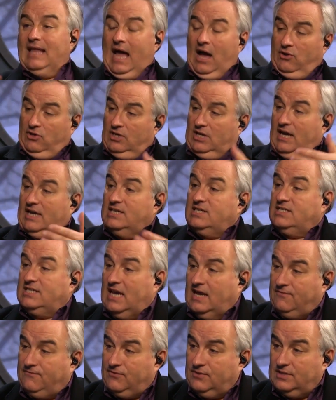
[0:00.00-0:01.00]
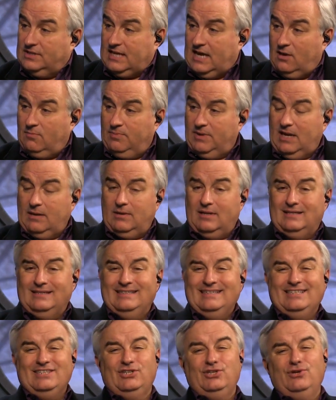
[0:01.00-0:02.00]
now you got to save for the down payment.
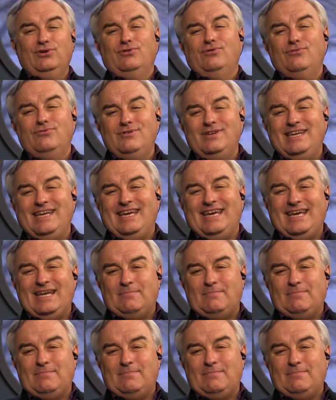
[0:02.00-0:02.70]
Exactly, and you I don't know how to